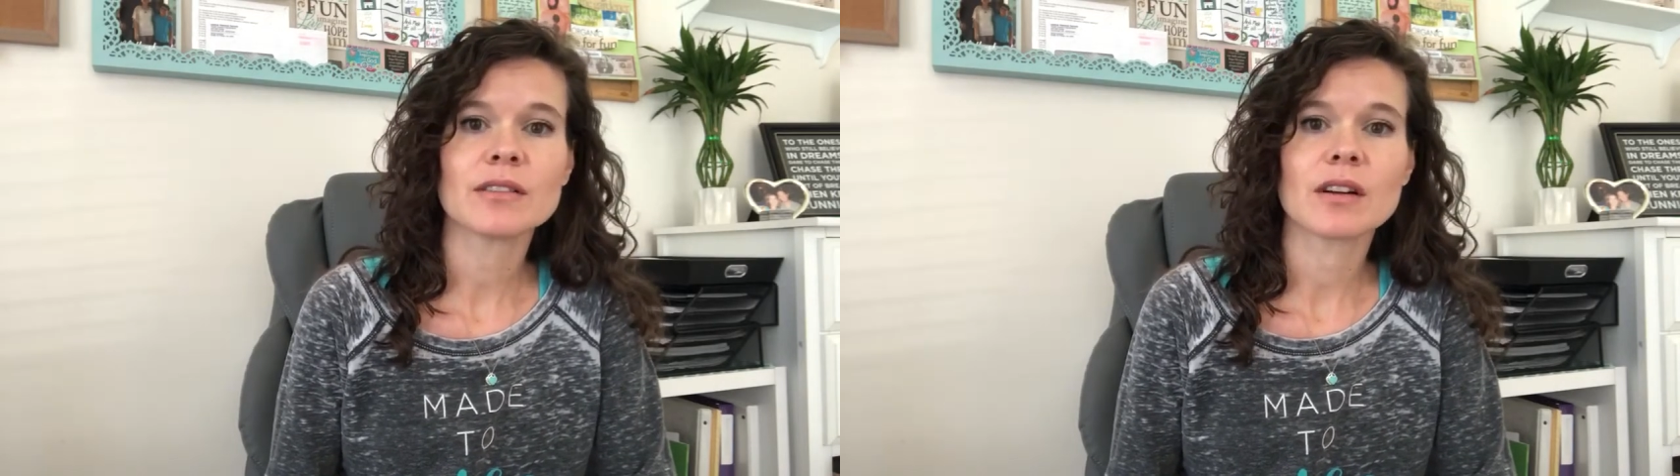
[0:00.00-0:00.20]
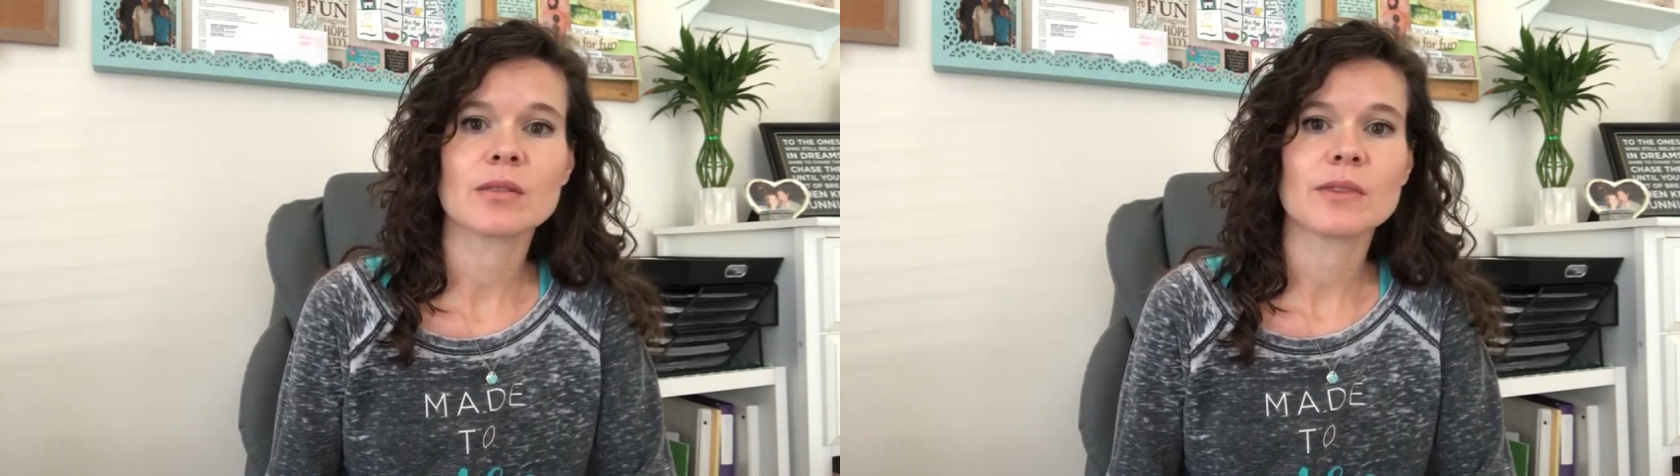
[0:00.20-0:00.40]

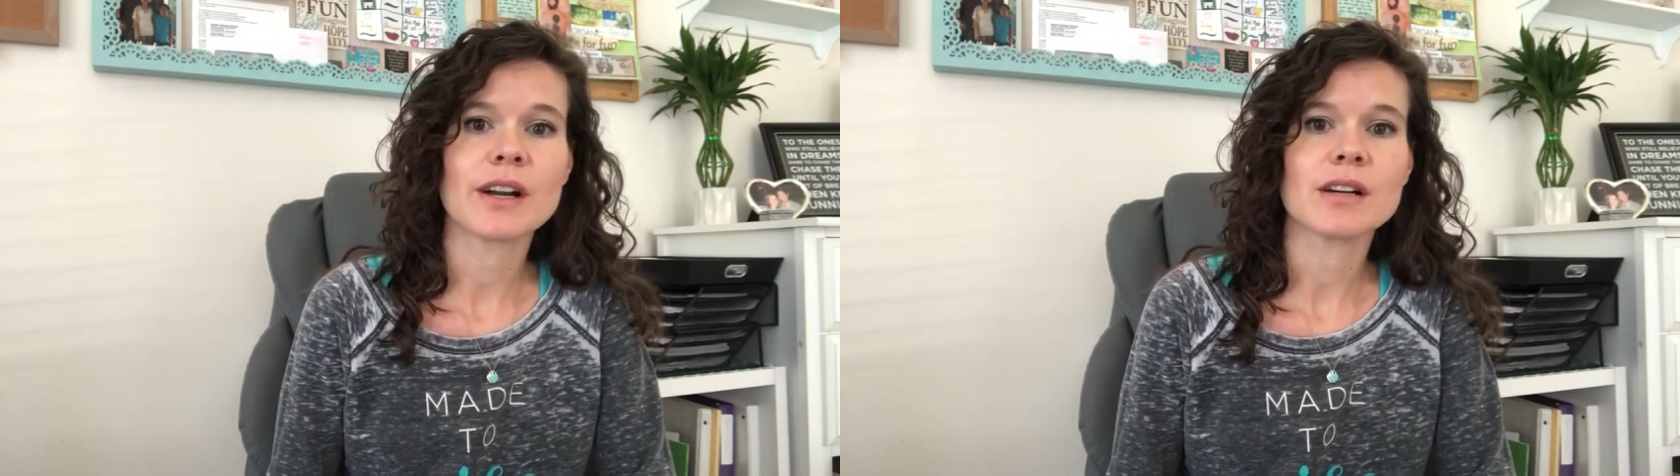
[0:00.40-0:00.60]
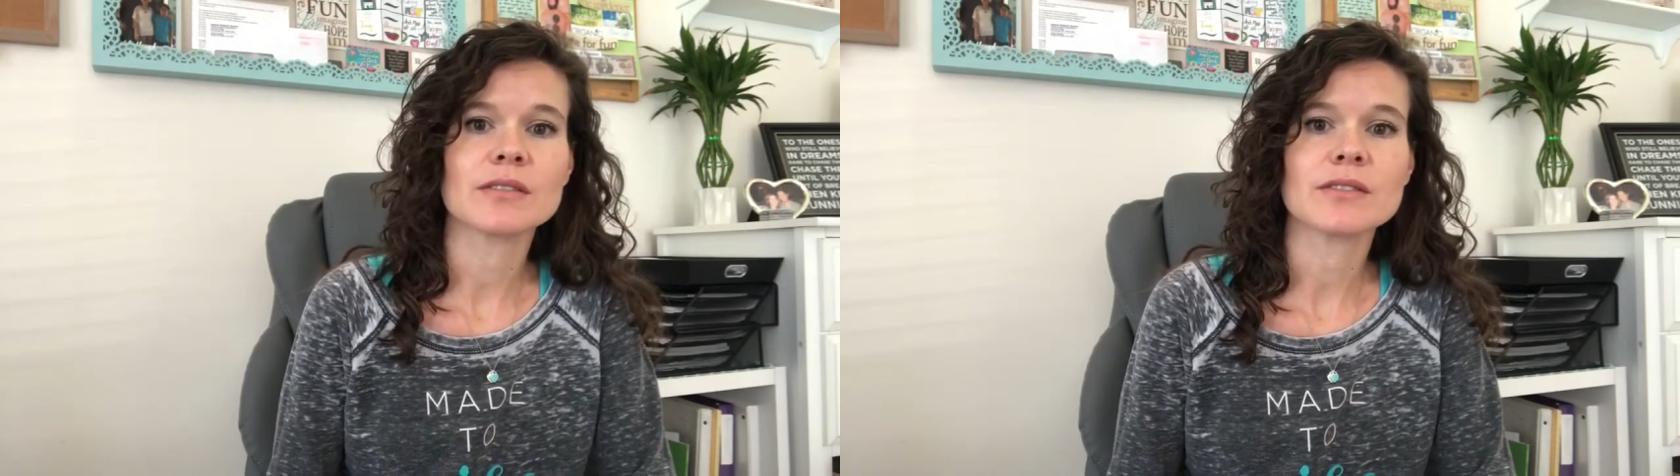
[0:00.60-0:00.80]

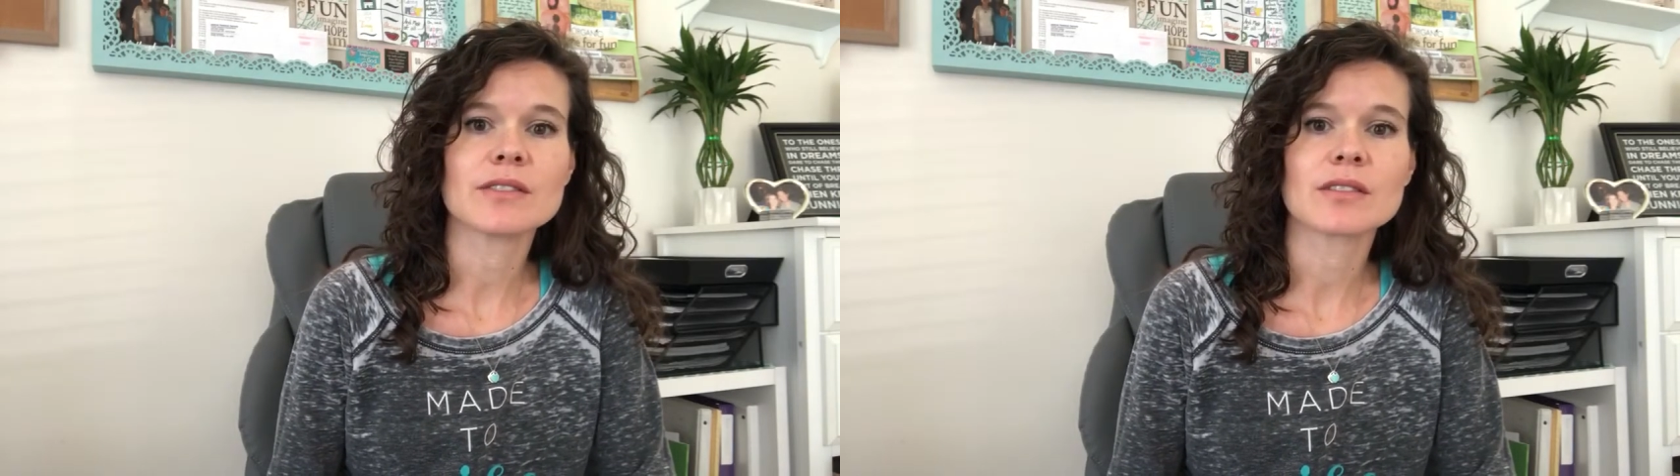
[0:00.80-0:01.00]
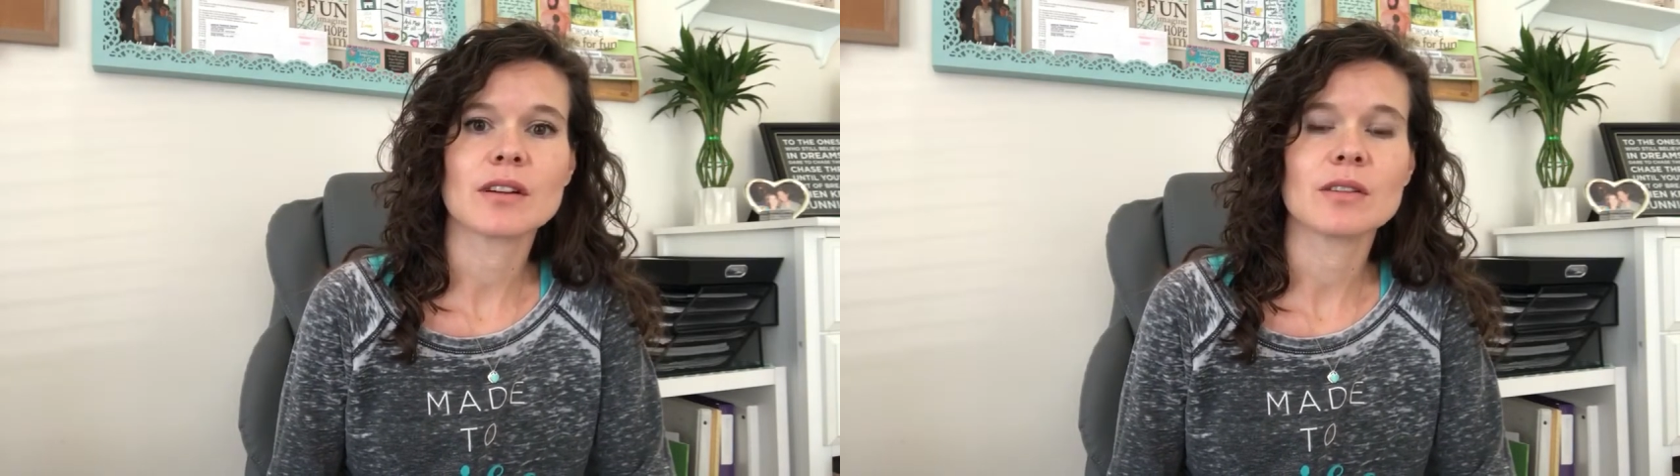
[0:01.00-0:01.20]
around
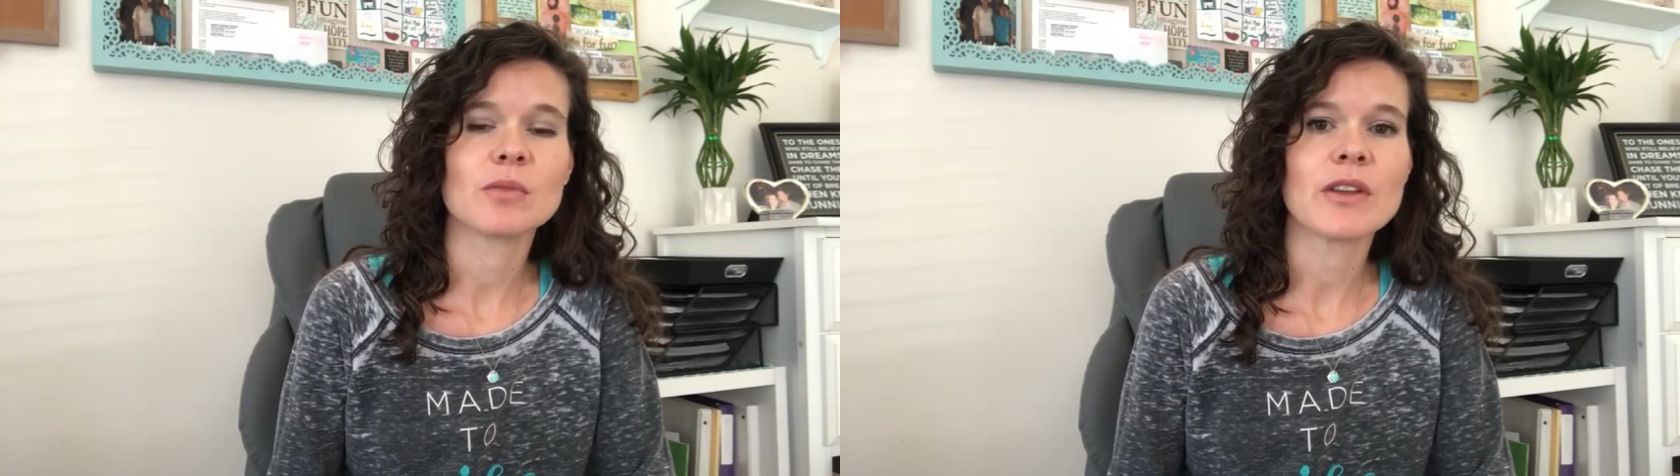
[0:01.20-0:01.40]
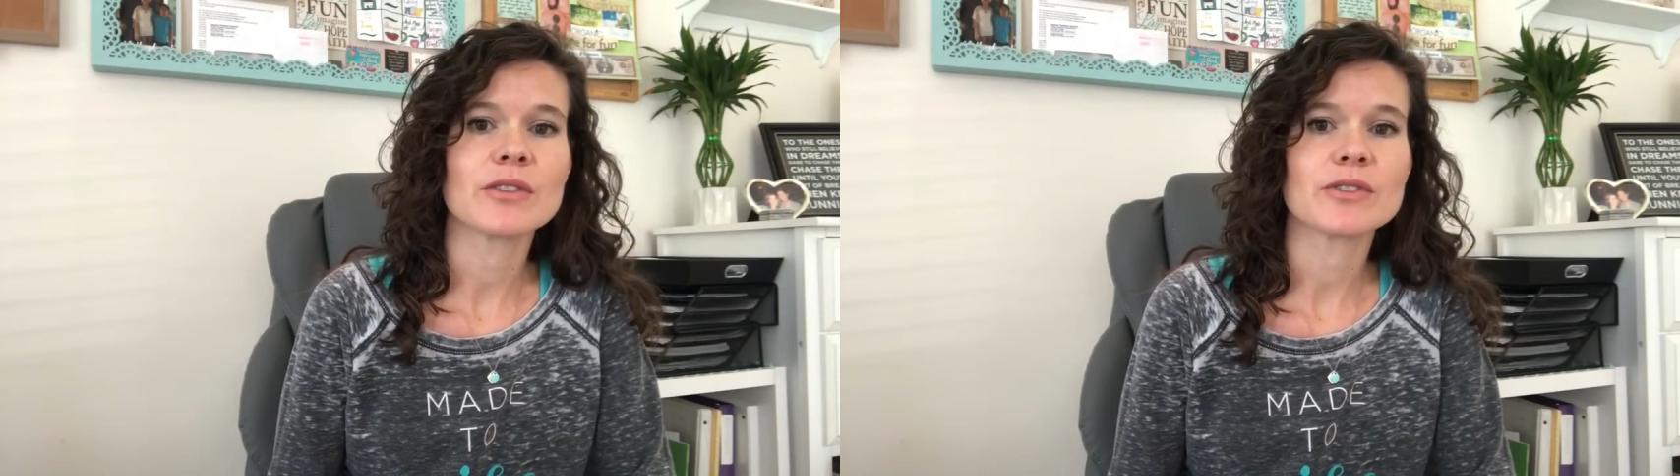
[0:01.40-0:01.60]

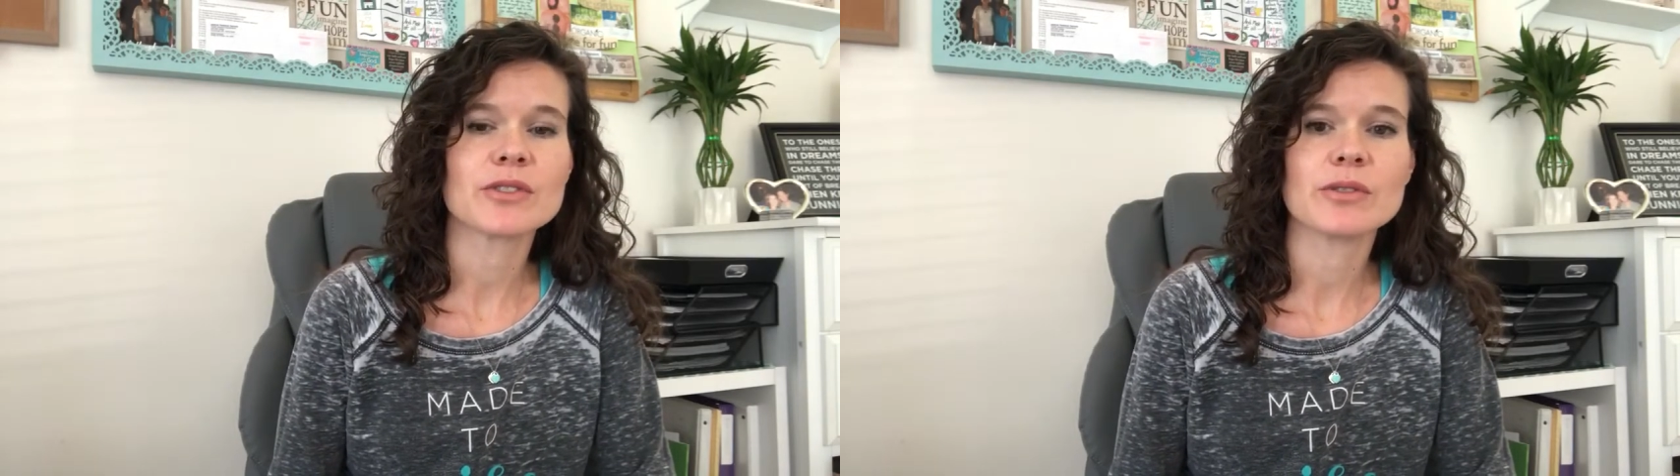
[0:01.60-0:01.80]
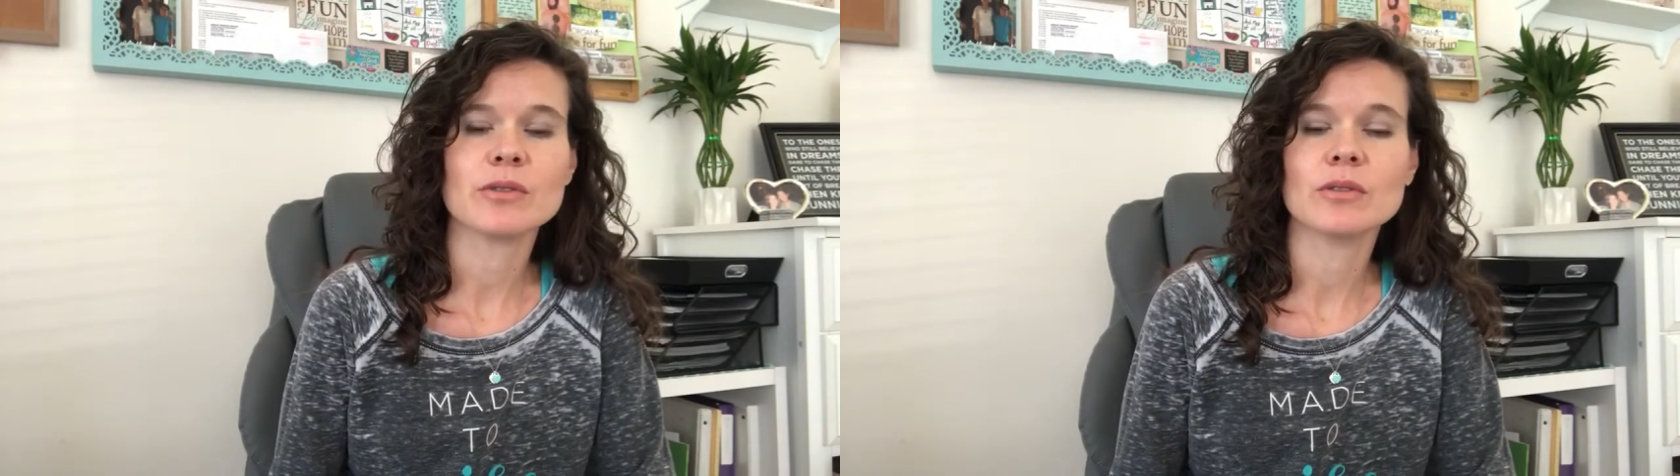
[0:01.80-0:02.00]
whether
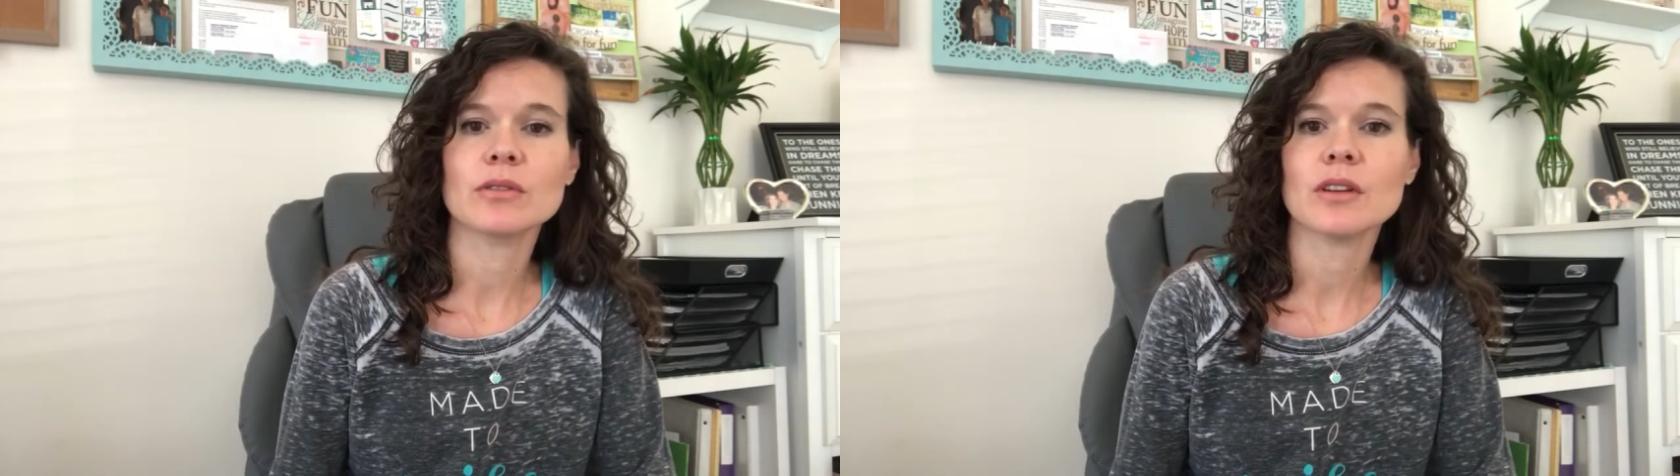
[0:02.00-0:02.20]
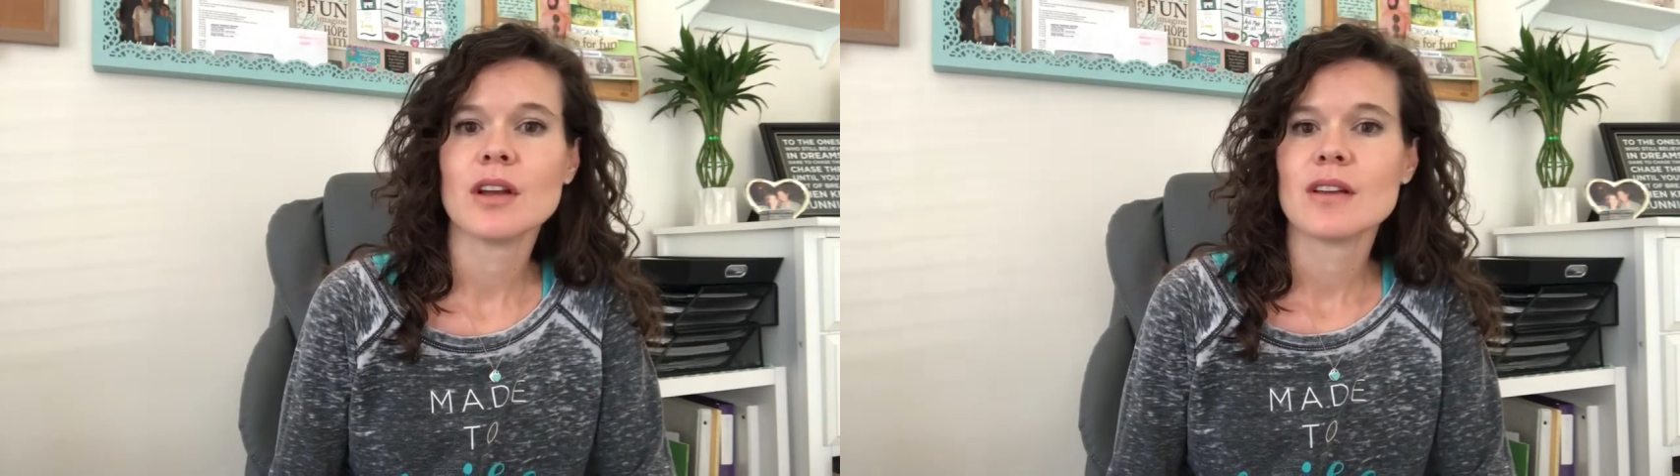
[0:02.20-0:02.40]
to